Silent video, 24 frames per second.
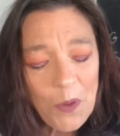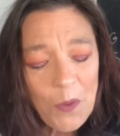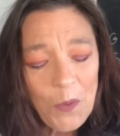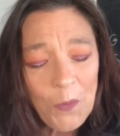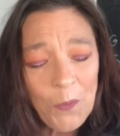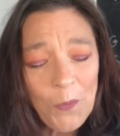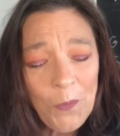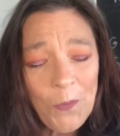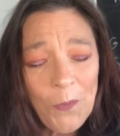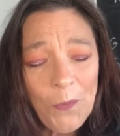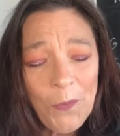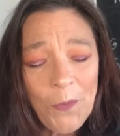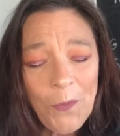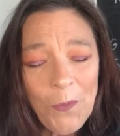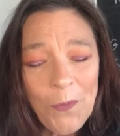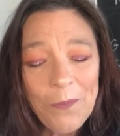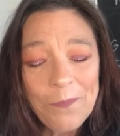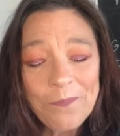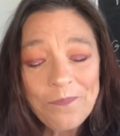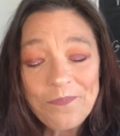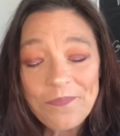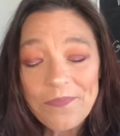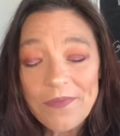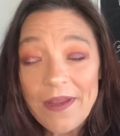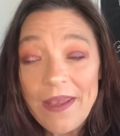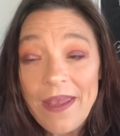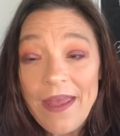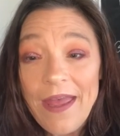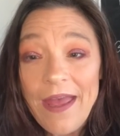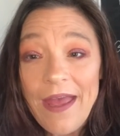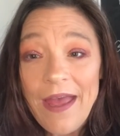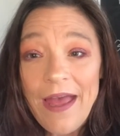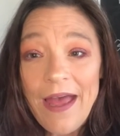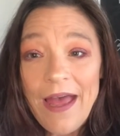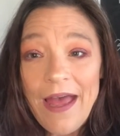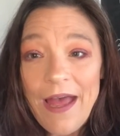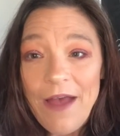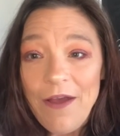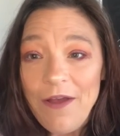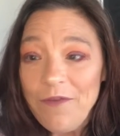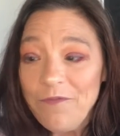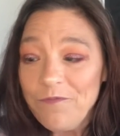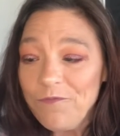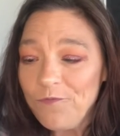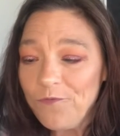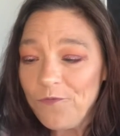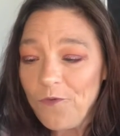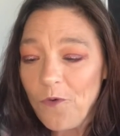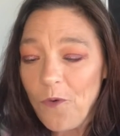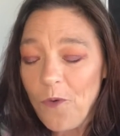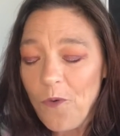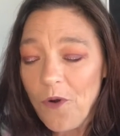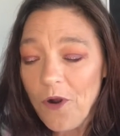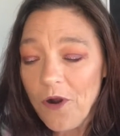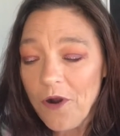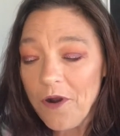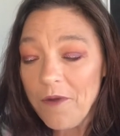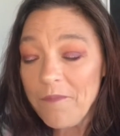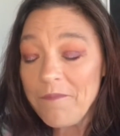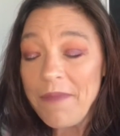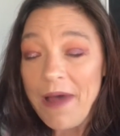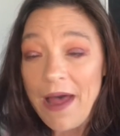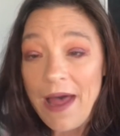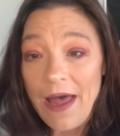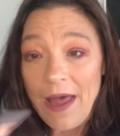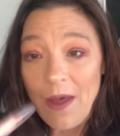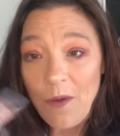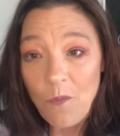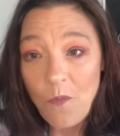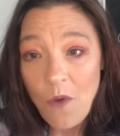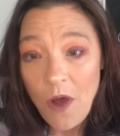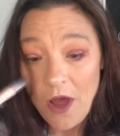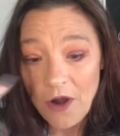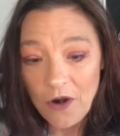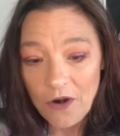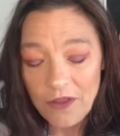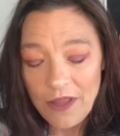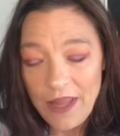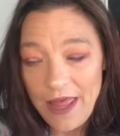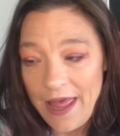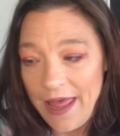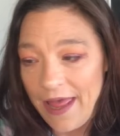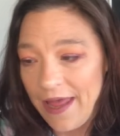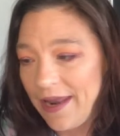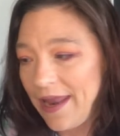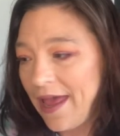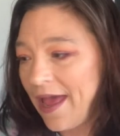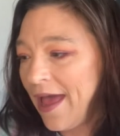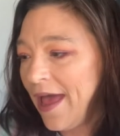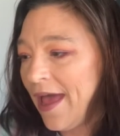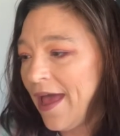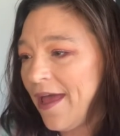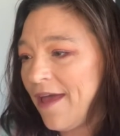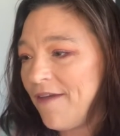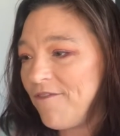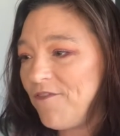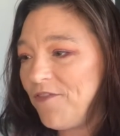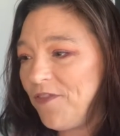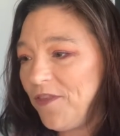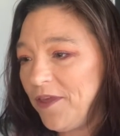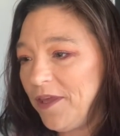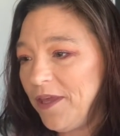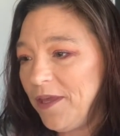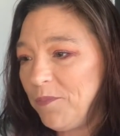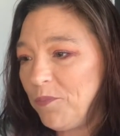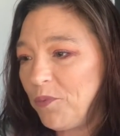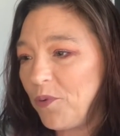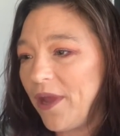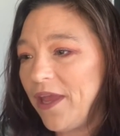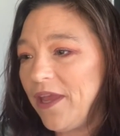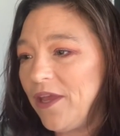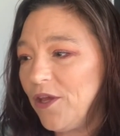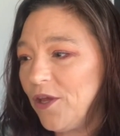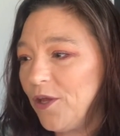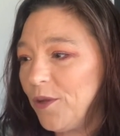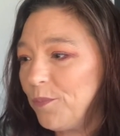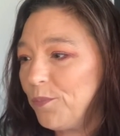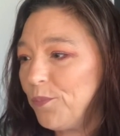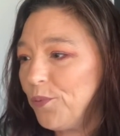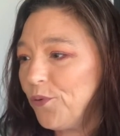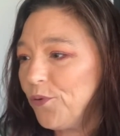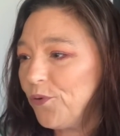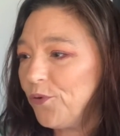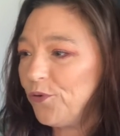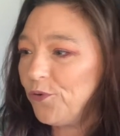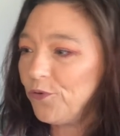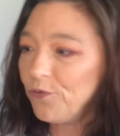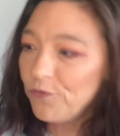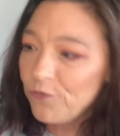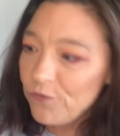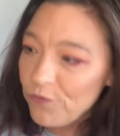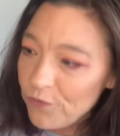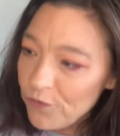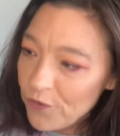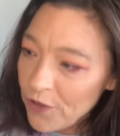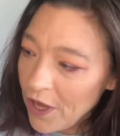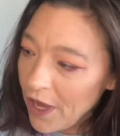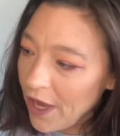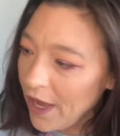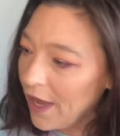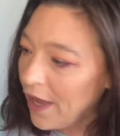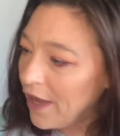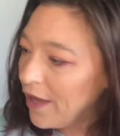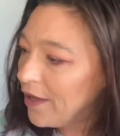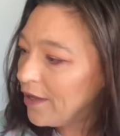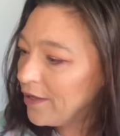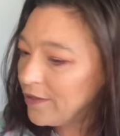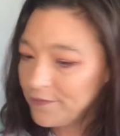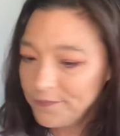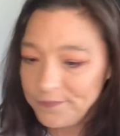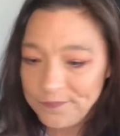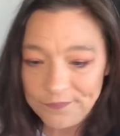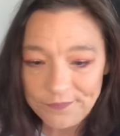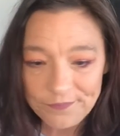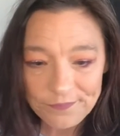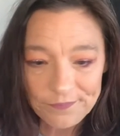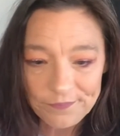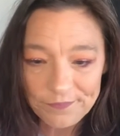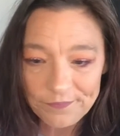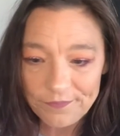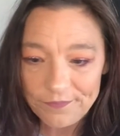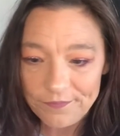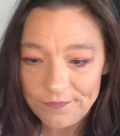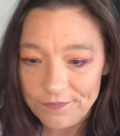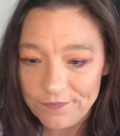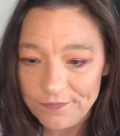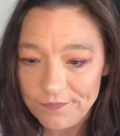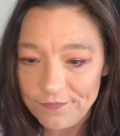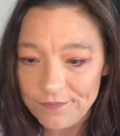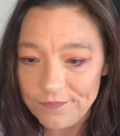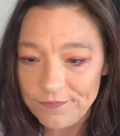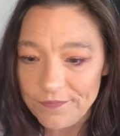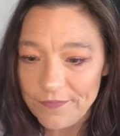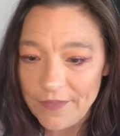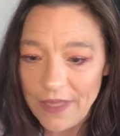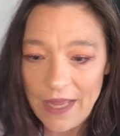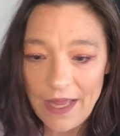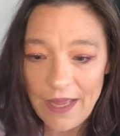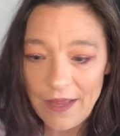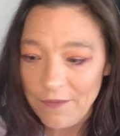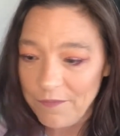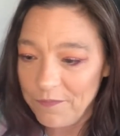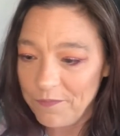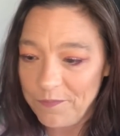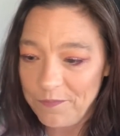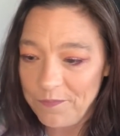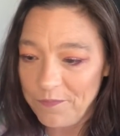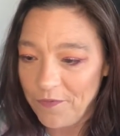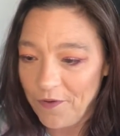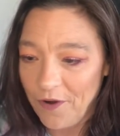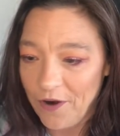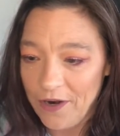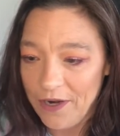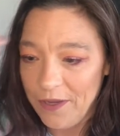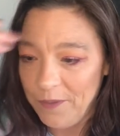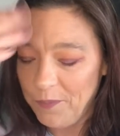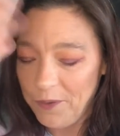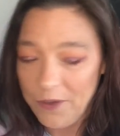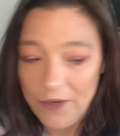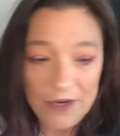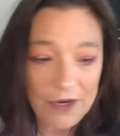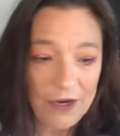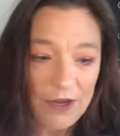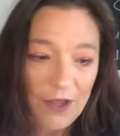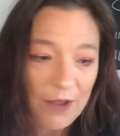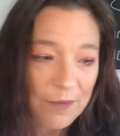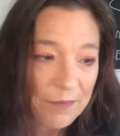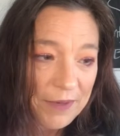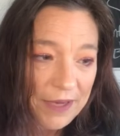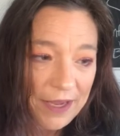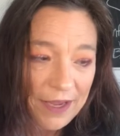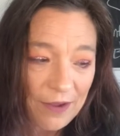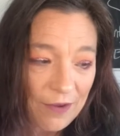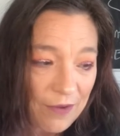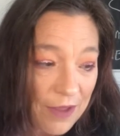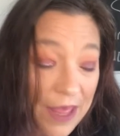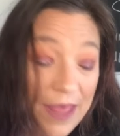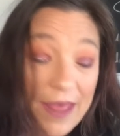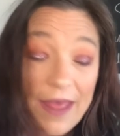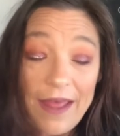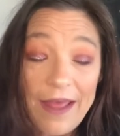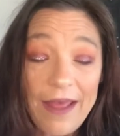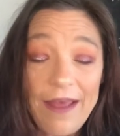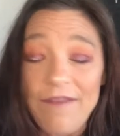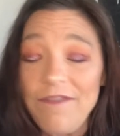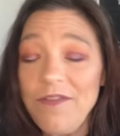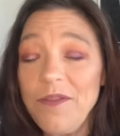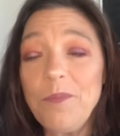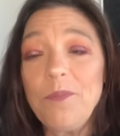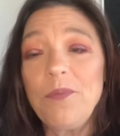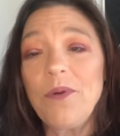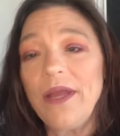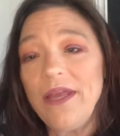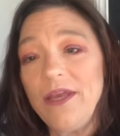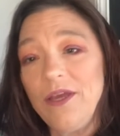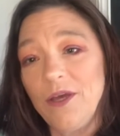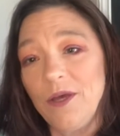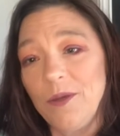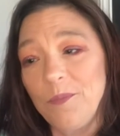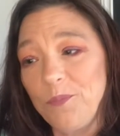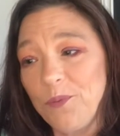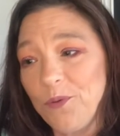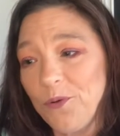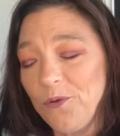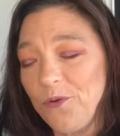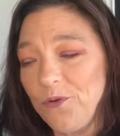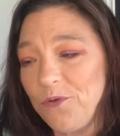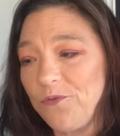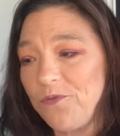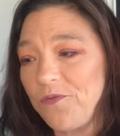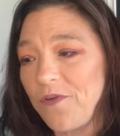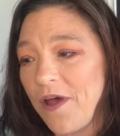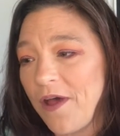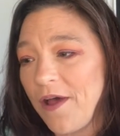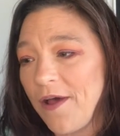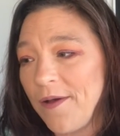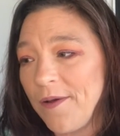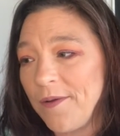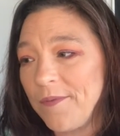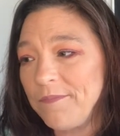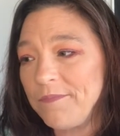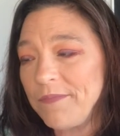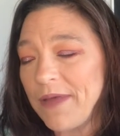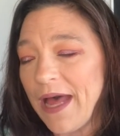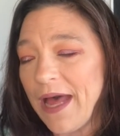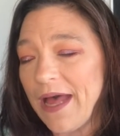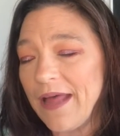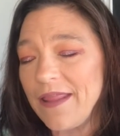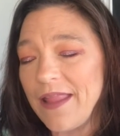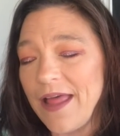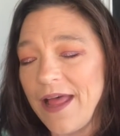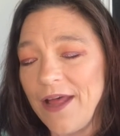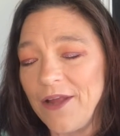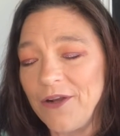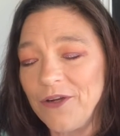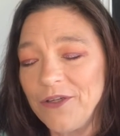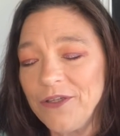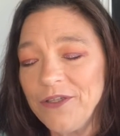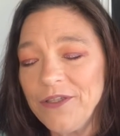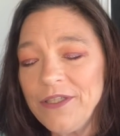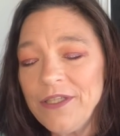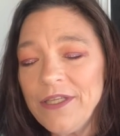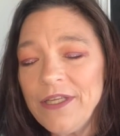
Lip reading: Phew. For my waterline, I have the breakup proof, I've already put it up now. I have the breakup proof eyeliner